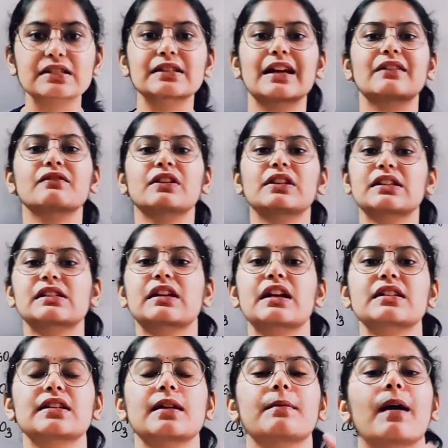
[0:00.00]
Then we
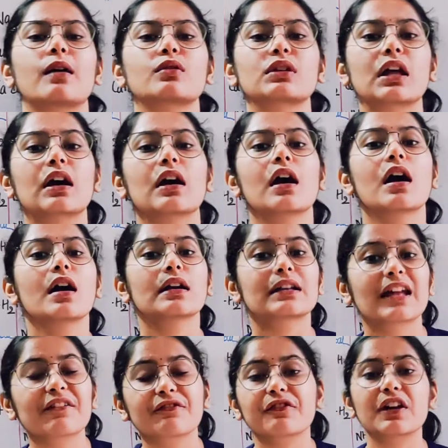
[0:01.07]
discussed about the
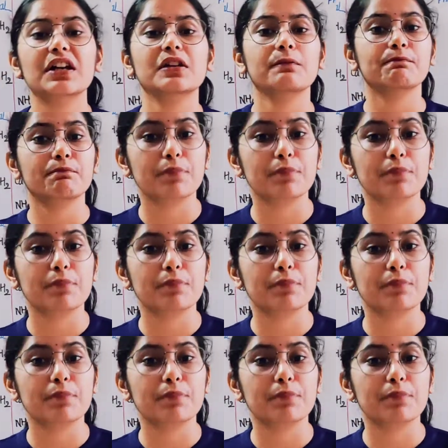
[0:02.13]
different